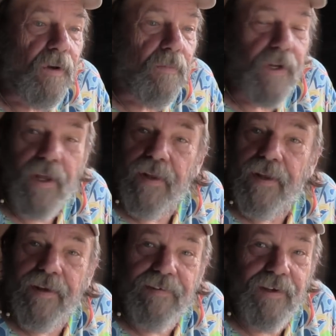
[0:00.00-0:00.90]
But again,
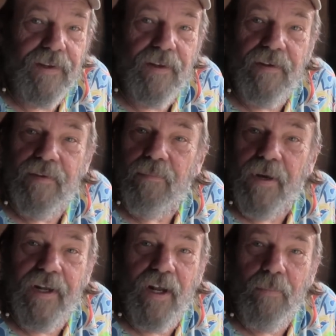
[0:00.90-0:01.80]
like I say, the
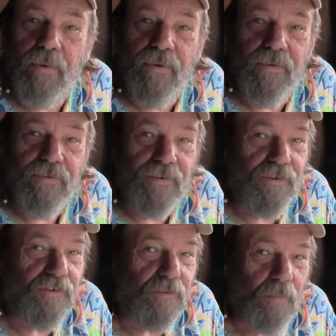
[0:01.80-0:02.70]
pineapple's
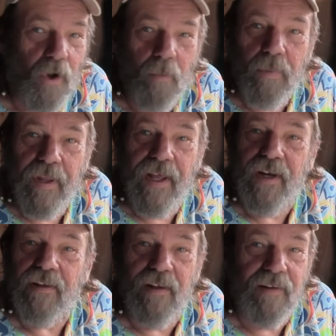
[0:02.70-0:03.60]
a small
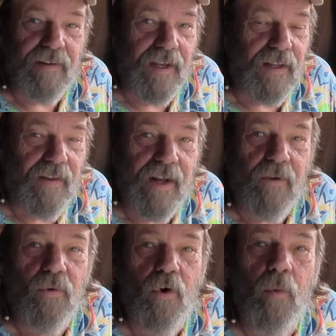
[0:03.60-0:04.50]
plant. It doesn't take a lot
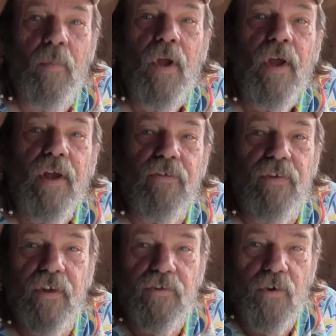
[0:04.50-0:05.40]
of room. As
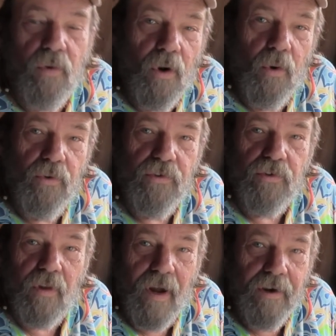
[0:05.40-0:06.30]
this
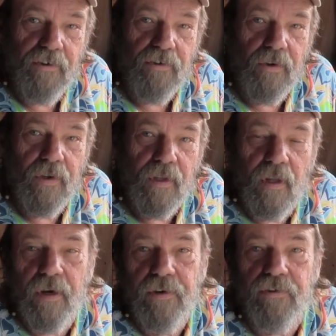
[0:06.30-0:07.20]
grows larger and
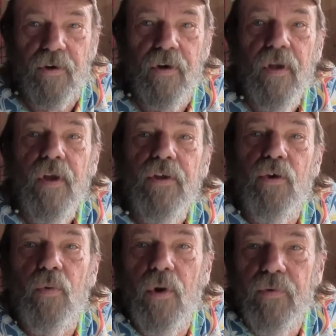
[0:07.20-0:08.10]
larger,
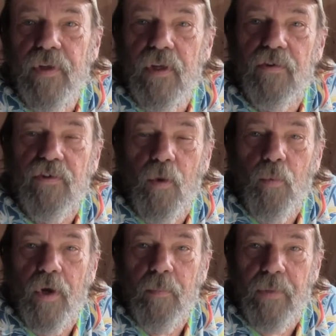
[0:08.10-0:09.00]
you will need a
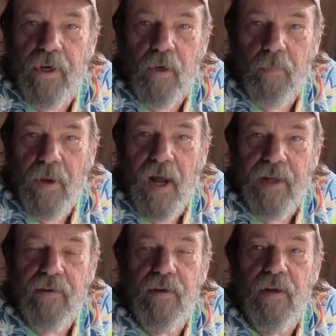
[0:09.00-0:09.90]
somewhat bigger
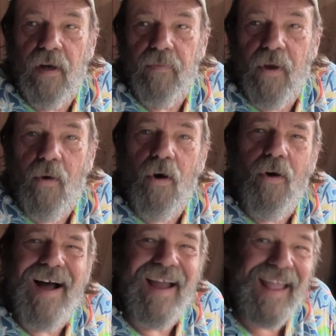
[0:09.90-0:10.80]
pot.
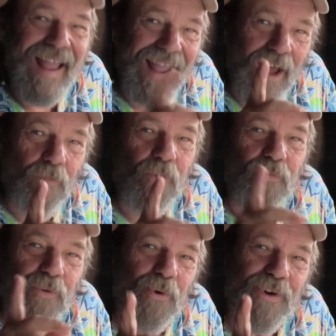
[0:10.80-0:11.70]
I have
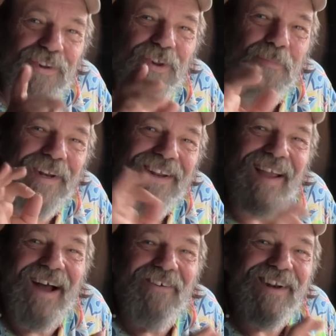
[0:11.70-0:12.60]
fruited them in
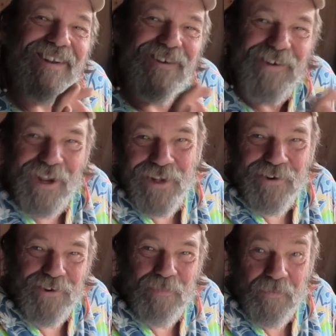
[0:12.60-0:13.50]
gallon
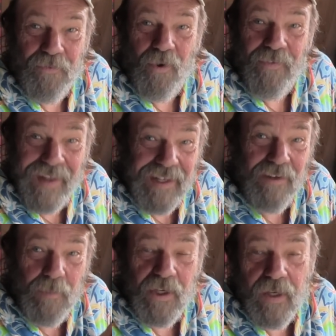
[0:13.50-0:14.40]
containers before. That
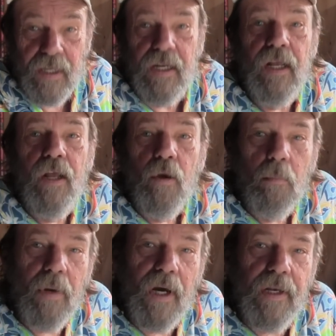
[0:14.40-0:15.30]
can be done.
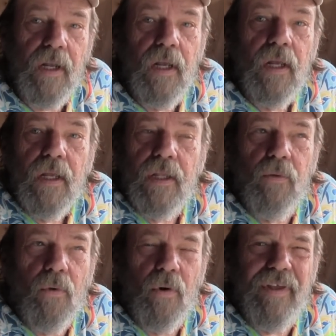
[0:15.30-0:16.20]
But
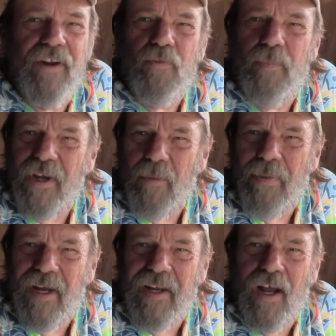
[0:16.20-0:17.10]
you won't get as big a
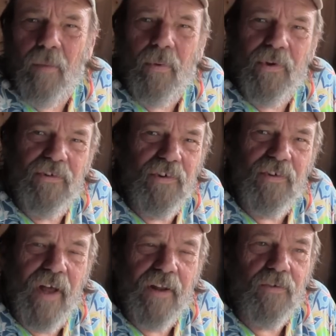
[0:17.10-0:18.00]
pineapple. It's
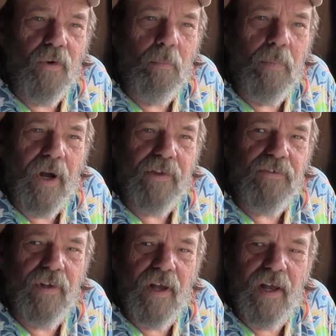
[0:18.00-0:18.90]
just not as
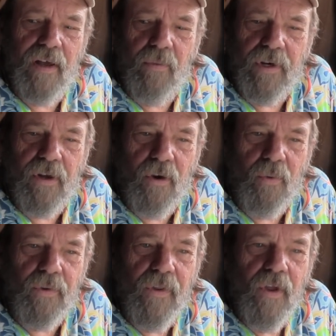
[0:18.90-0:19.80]
robust. I would go
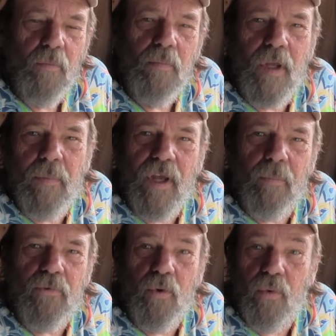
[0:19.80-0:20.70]
with maybe
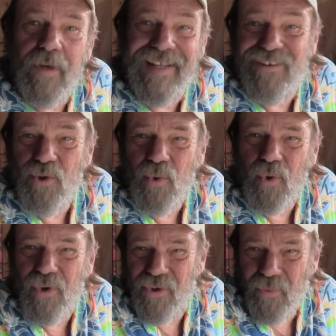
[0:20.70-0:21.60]
up to a 2
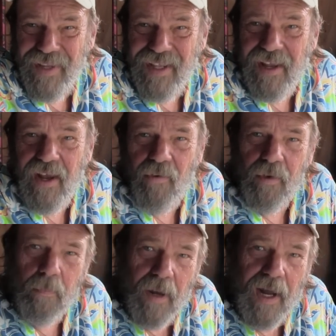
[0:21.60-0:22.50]
or 3
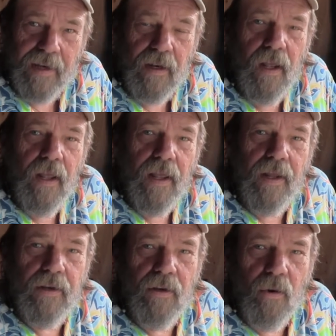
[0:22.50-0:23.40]
gallon pot,
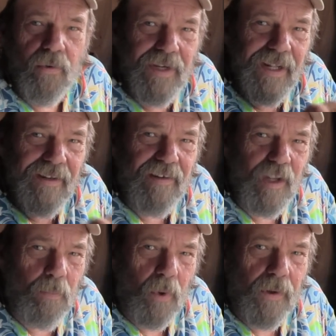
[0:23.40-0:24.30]
and you don't need a
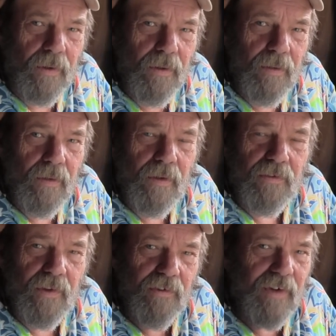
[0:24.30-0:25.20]
deep one.
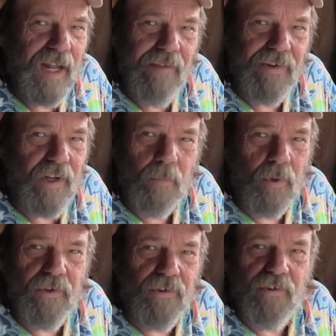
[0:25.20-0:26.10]
This doesn't have a deep
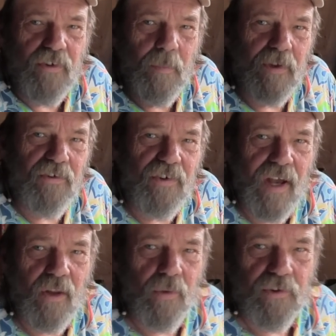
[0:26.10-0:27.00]
root system. It's
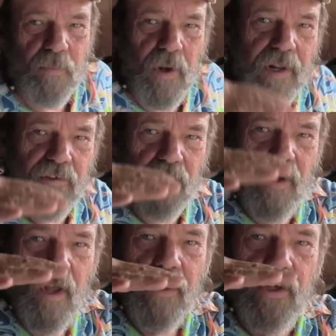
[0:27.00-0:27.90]
shallow, it's spreading. So
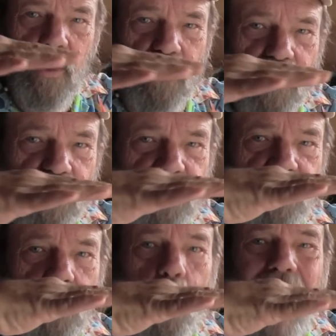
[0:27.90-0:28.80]
you use a
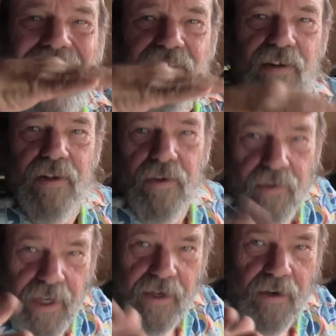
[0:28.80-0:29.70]
squat
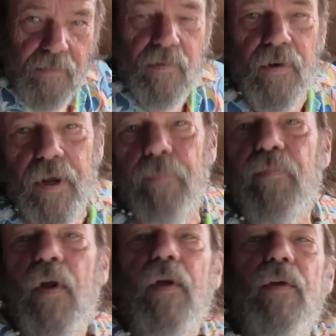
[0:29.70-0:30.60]
container. Okay,
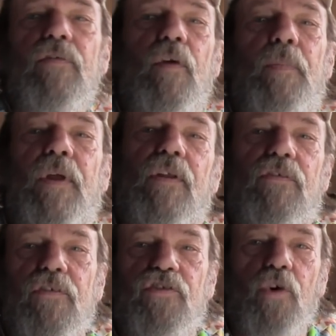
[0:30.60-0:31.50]
something
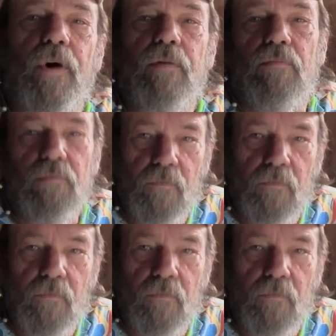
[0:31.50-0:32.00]
that's short,